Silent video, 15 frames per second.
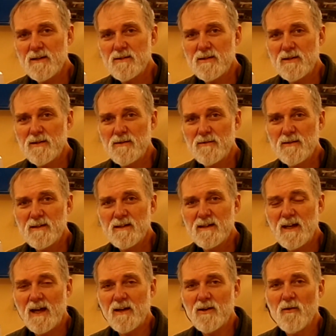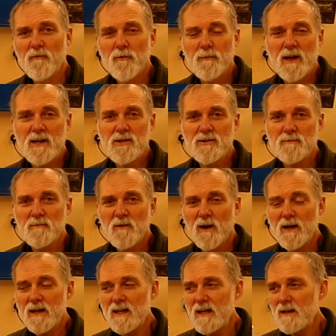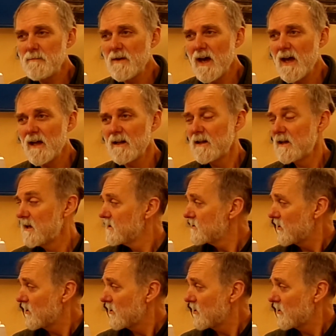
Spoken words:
to get confirmation by email,